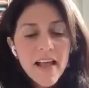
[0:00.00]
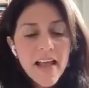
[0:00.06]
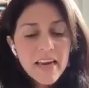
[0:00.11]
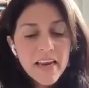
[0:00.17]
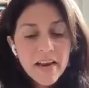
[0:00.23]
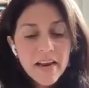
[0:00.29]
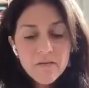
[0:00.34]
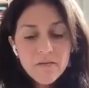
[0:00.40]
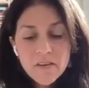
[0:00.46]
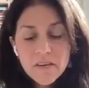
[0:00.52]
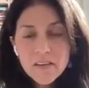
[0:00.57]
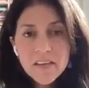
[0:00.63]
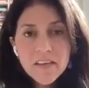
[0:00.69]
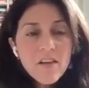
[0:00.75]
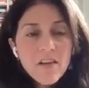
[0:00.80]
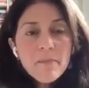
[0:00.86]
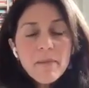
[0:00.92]
And I
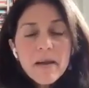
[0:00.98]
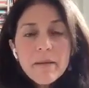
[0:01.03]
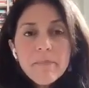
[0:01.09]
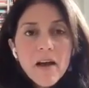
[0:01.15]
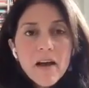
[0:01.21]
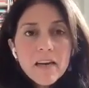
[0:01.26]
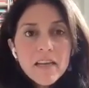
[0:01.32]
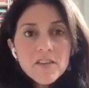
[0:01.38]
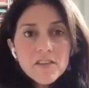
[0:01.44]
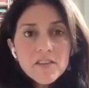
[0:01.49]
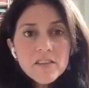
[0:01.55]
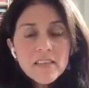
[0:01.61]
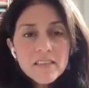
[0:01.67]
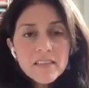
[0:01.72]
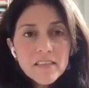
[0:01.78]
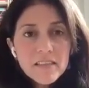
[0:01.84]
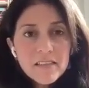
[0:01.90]
really thought my body
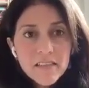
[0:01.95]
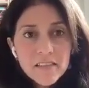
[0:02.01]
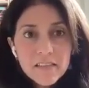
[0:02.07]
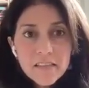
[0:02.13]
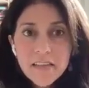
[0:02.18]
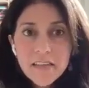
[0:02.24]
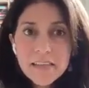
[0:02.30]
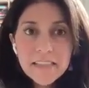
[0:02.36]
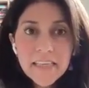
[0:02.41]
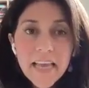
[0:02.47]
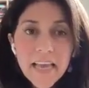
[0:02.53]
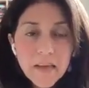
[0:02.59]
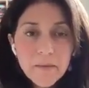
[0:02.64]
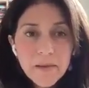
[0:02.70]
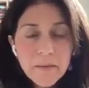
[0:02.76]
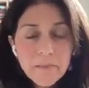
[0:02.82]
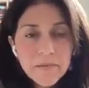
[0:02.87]
just existed to like
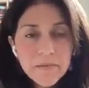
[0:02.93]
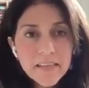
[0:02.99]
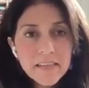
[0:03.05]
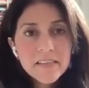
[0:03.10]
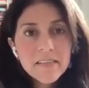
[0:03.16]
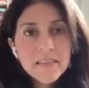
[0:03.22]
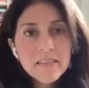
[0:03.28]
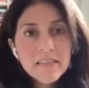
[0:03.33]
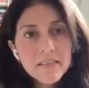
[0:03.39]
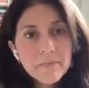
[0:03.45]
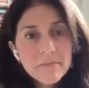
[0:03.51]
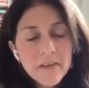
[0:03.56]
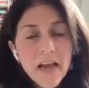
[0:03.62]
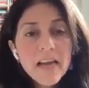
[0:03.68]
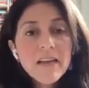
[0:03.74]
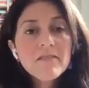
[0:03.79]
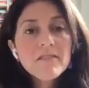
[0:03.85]
take me places and
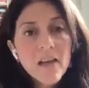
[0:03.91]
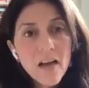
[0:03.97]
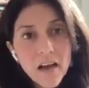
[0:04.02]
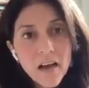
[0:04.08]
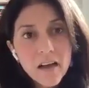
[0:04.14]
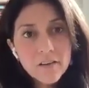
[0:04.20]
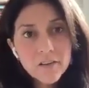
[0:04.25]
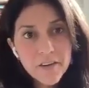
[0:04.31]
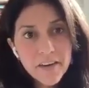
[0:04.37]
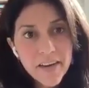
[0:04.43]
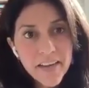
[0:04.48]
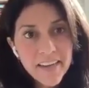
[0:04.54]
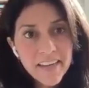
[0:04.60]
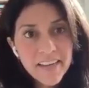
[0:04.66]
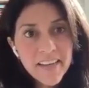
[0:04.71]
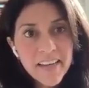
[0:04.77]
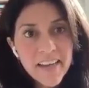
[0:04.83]
kind of
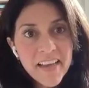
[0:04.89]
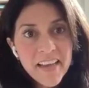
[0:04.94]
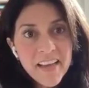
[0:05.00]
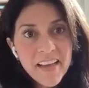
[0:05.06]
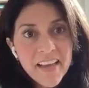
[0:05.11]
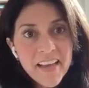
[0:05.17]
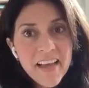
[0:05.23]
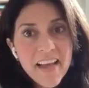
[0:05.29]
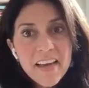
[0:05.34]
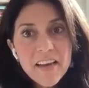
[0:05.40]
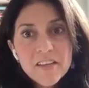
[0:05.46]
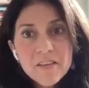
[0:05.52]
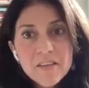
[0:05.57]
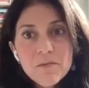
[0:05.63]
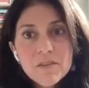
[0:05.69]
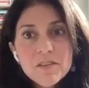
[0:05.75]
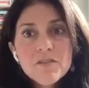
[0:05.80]
tolerate. And
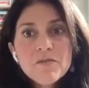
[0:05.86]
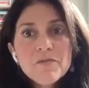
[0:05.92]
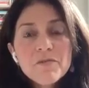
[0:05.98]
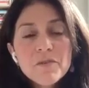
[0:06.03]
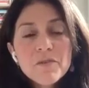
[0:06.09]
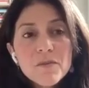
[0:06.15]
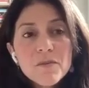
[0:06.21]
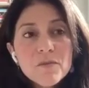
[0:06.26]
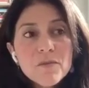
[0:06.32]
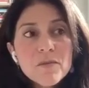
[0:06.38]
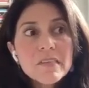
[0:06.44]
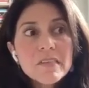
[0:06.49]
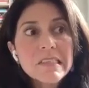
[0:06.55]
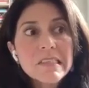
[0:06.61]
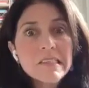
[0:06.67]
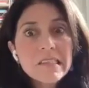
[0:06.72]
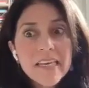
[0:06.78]
it was through
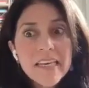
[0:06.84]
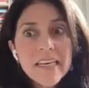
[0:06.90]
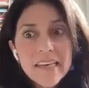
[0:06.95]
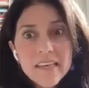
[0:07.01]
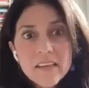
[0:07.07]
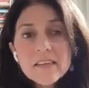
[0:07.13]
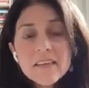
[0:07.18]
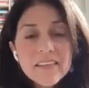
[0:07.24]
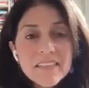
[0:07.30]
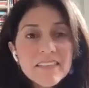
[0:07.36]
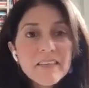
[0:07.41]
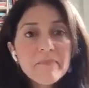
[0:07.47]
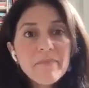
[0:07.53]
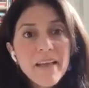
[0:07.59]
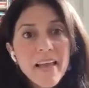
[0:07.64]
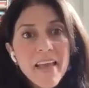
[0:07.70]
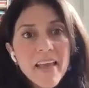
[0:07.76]
like illness
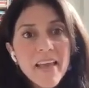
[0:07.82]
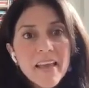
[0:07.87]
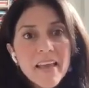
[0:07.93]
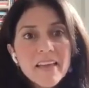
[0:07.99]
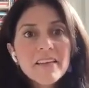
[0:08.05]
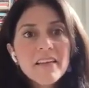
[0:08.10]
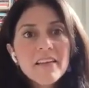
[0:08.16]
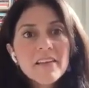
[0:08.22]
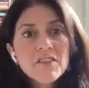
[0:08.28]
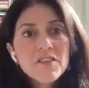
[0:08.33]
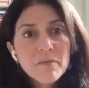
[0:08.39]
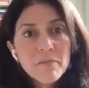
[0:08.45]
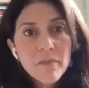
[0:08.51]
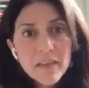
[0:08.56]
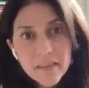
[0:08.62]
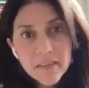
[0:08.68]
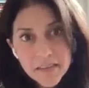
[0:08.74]
and pain, and then a
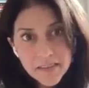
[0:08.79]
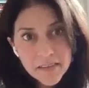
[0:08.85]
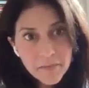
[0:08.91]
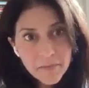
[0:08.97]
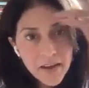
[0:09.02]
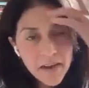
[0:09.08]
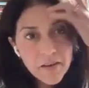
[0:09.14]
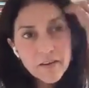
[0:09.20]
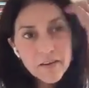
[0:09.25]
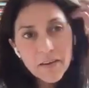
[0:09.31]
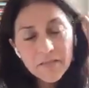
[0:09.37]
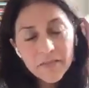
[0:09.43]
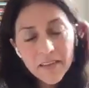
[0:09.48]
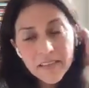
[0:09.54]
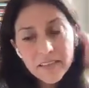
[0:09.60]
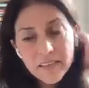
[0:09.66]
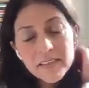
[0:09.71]
tremendous amount
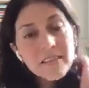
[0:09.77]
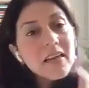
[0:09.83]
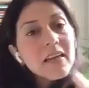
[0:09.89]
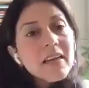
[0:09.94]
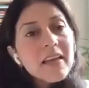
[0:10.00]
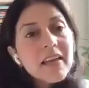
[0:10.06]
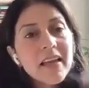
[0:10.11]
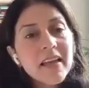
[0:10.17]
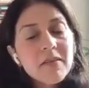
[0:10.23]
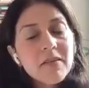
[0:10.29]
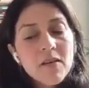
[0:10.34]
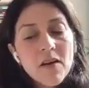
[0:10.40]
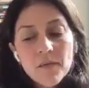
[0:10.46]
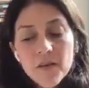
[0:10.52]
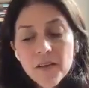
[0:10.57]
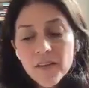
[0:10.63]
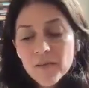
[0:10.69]
of like studying
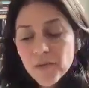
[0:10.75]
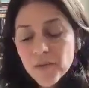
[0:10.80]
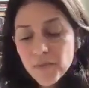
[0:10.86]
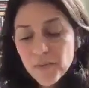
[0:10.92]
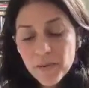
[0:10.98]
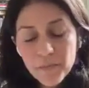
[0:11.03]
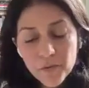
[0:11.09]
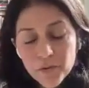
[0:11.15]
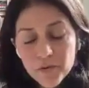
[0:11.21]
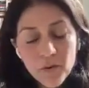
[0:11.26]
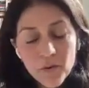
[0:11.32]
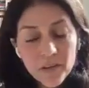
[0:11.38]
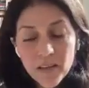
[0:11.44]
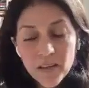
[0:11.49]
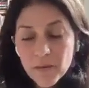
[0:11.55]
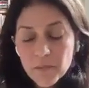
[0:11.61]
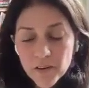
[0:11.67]
with people who
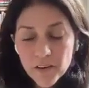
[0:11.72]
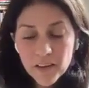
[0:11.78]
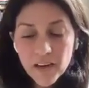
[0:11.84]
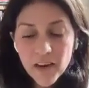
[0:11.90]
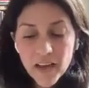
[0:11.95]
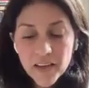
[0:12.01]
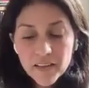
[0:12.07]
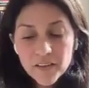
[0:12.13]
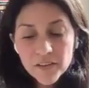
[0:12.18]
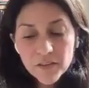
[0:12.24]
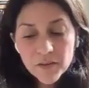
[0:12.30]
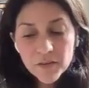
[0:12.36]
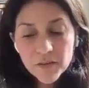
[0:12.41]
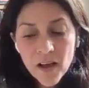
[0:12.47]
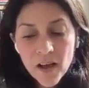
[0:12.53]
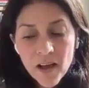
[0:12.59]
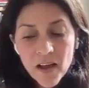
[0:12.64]
know a lot more than I
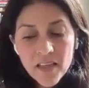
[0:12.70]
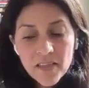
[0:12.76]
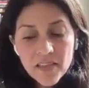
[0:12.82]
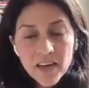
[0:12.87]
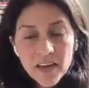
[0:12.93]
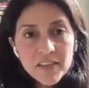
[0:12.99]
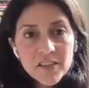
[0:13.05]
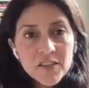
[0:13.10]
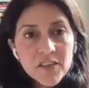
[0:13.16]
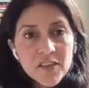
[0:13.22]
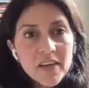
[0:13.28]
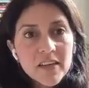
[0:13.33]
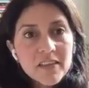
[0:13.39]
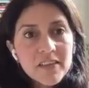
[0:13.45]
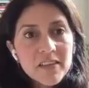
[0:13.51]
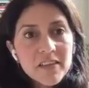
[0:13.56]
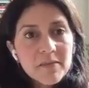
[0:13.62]
do, that I
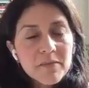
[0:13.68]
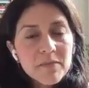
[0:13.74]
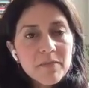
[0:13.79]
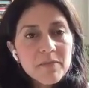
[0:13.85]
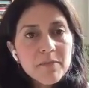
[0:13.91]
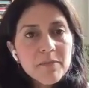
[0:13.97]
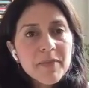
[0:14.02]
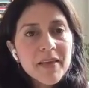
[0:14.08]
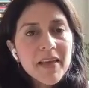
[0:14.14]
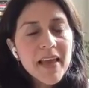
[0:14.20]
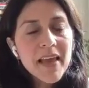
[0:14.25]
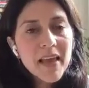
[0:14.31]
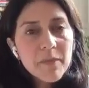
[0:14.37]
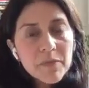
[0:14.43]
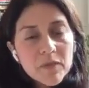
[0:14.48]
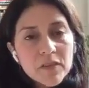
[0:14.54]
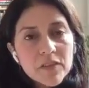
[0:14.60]
started to
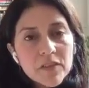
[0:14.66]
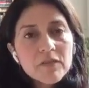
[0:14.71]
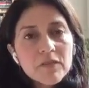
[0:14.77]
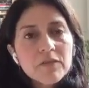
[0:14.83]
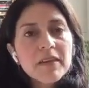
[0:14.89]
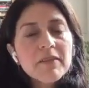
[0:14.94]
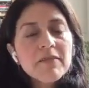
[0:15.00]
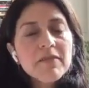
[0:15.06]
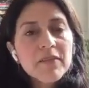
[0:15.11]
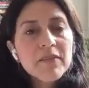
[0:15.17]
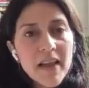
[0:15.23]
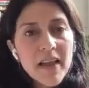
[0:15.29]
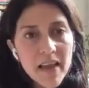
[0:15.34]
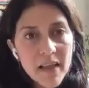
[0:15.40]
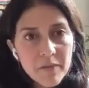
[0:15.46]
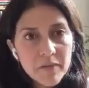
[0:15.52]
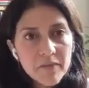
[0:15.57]
be able to
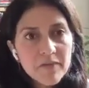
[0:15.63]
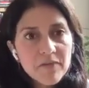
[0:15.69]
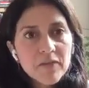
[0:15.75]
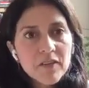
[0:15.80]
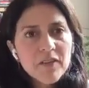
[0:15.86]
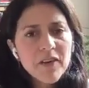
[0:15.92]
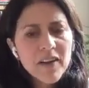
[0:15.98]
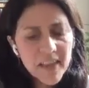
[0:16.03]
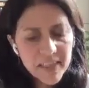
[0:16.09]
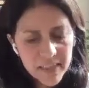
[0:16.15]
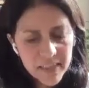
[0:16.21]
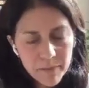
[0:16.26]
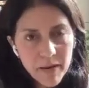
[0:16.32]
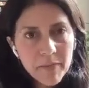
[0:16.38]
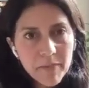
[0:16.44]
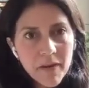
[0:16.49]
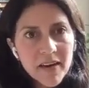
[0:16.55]
reframe and realize
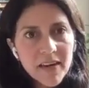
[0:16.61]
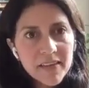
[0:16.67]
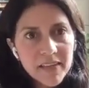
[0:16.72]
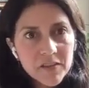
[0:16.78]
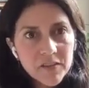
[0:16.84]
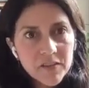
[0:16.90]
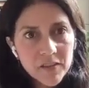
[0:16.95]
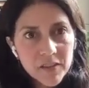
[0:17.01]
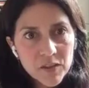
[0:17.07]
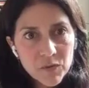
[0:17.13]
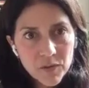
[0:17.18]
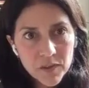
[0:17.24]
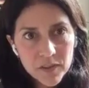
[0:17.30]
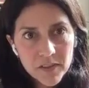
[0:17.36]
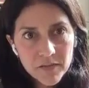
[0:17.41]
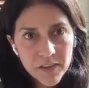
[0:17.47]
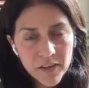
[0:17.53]
like my body is actually a
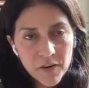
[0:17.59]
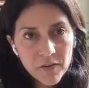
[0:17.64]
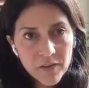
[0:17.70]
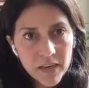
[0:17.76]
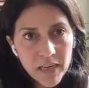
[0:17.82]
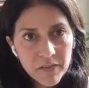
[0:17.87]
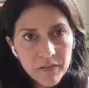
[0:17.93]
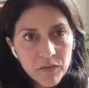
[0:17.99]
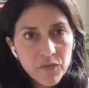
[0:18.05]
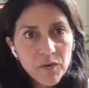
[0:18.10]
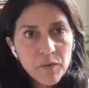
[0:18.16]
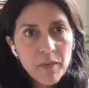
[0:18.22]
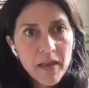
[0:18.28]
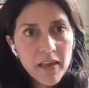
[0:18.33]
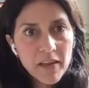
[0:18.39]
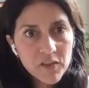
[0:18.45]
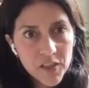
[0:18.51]
source of like creative
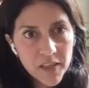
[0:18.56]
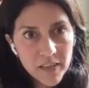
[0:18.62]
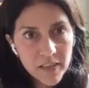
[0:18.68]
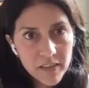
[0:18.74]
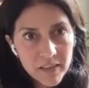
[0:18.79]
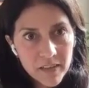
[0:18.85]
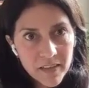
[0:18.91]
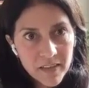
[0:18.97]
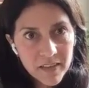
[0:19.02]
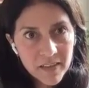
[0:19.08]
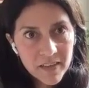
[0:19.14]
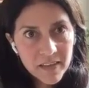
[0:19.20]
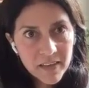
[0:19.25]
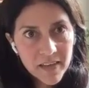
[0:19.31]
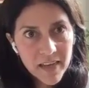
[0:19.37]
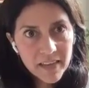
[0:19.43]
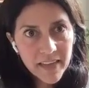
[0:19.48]
information.
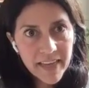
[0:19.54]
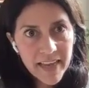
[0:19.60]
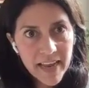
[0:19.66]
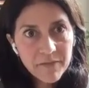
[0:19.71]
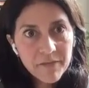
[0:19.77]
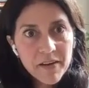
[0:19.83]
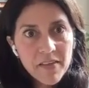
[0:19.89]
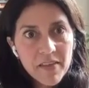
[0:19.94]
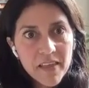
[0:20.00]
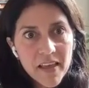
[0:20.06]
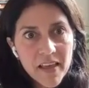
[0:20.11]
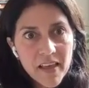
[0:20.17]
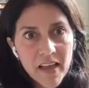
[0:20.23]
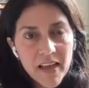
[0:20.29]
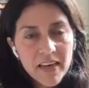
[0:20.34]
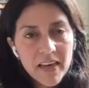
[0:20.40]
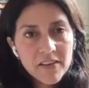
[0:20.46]
And like
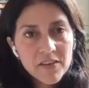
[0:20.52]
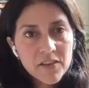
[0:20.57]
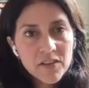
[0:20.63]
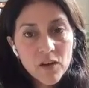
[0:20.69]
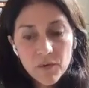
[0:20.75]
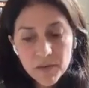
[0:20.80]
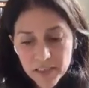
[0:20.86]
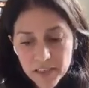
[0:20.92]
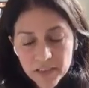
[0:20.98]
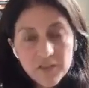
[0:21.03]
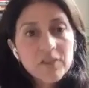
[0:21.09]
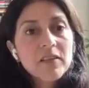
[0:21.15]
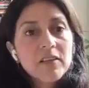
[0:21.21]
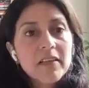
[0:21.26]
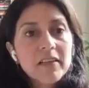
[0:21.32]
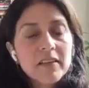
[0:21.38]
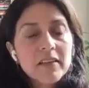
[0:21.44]
everything I need to know is
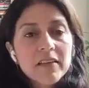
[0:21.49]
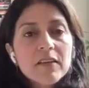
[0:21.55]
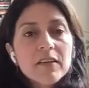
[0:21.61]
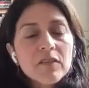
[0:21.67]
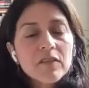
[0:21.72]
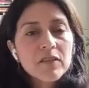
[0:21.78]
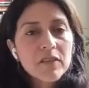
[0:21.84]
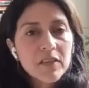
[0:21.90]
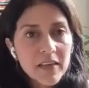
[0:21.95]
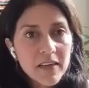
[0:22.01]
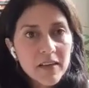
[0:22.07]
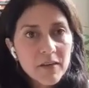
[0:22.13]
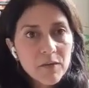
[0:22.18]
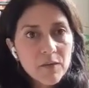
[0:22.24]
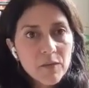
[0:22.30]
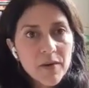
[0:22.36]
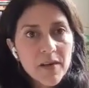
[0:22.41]
actually
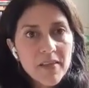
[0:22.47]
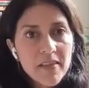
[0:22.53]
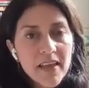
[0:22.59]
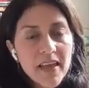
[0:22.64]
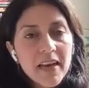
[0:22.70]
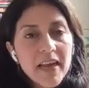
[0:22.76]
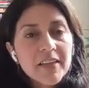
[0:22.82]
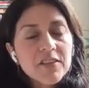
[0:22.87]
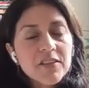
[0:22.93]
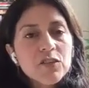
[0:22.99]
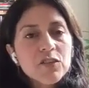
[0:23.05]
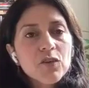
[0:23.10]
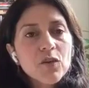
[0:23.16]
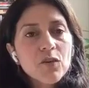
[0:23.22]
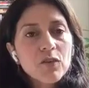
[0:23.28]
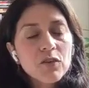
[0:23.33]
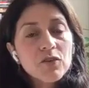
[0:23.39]
literally within. I
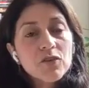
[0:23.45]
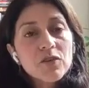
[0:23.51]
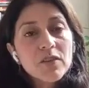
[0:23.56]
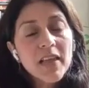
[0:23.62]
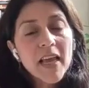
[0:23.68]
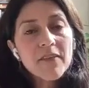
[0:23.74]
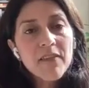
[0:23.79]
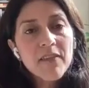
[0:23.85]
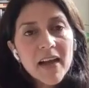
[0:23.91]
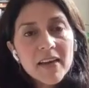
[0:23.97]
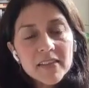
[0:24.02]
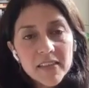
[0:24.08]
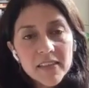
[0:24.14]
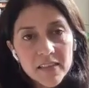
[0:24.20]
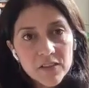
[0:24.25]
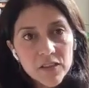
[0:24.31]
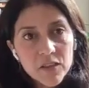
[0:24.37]
just don't usually have
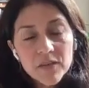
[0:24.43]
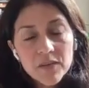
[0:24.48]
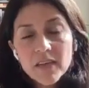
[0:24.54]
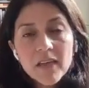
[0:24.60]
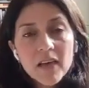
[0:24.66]
access to it.